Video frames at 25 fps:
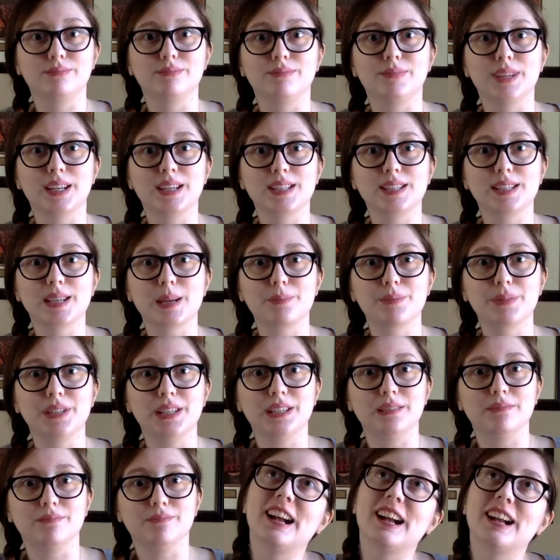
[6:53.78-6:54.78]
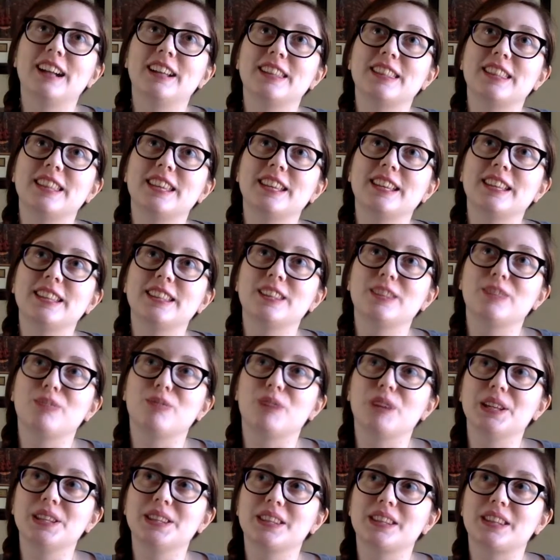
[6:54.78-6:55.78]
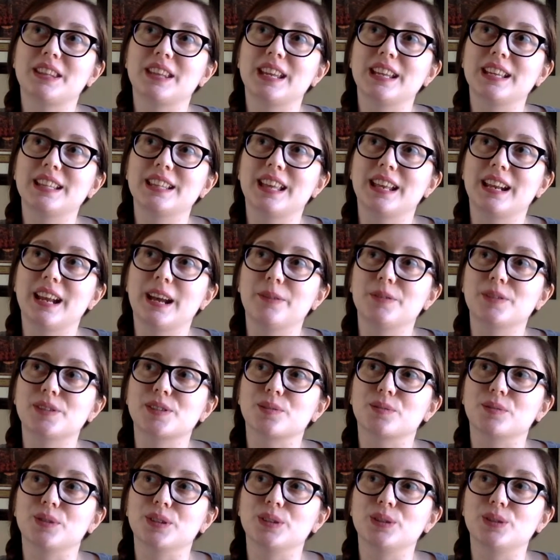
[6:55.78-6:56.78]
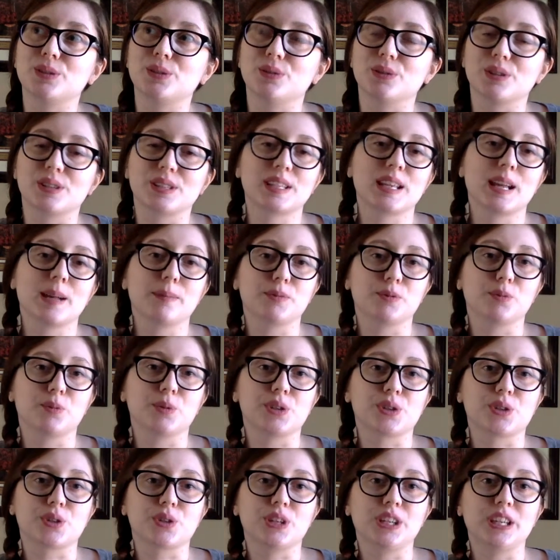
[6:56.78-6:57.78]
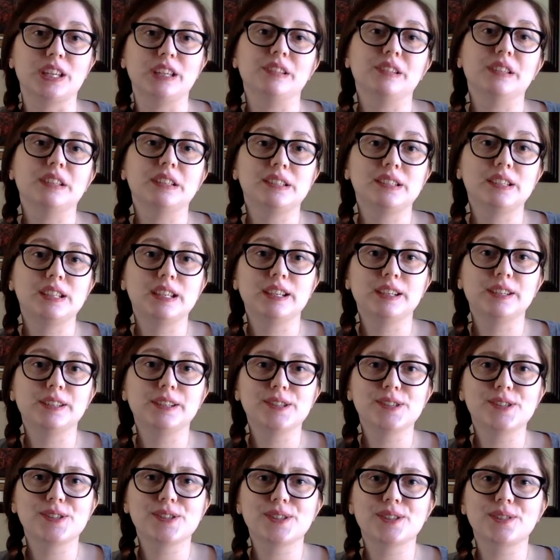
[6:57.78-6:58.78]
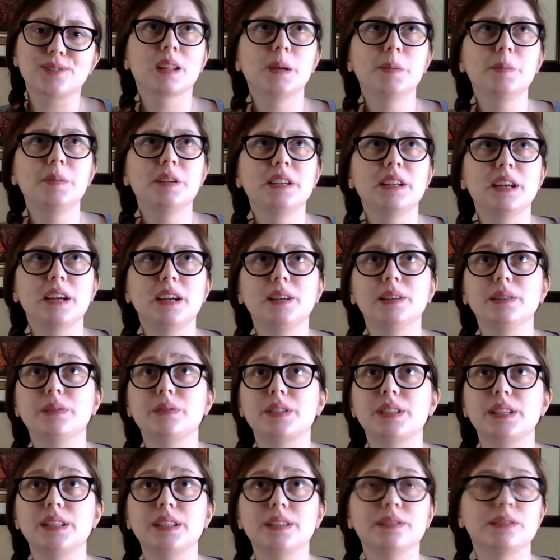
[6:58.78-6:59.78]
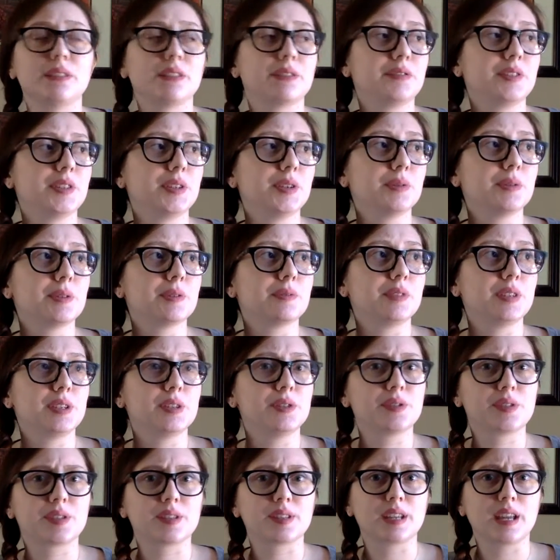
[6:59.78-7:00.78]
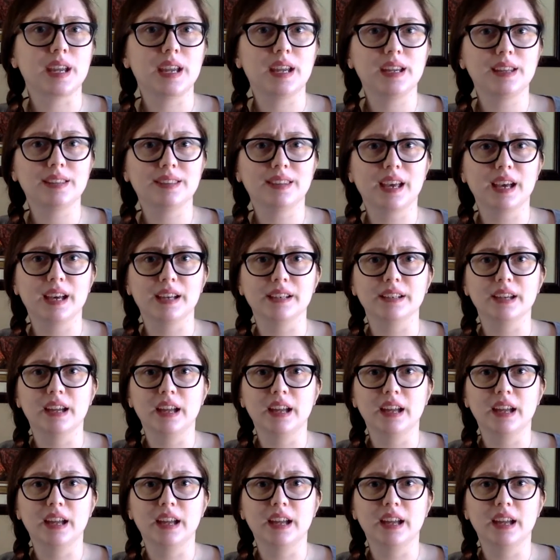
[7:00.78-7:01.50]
Accept it. I think the one thing that I was willing to accept was her healing tears. I mean, I have seen a few reviews saying that